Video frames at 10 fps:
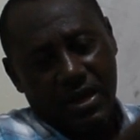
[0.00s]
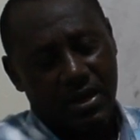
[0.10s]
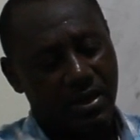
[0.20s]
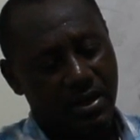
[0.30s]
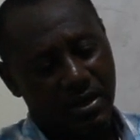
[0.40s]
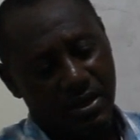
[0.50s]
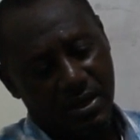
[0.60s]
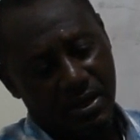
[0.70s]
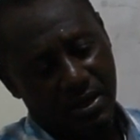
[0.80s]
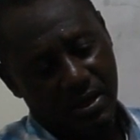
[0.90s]
here.
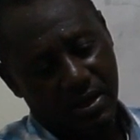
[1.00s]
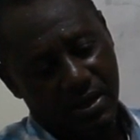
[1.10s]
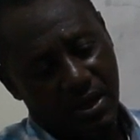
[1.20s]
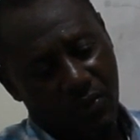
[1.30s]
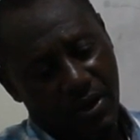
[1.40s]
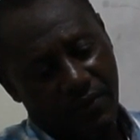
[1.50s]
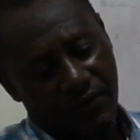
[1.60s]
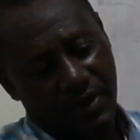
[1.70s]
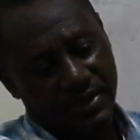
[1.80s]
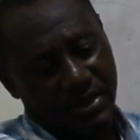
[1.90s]
The
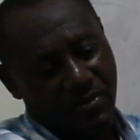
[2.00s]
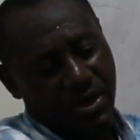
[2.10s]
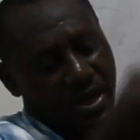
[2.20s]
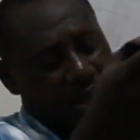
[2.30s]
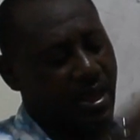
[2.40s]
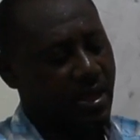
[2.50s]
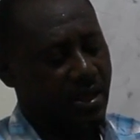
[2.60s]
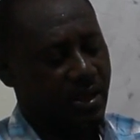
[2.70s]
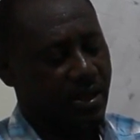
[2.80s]
width is coming there.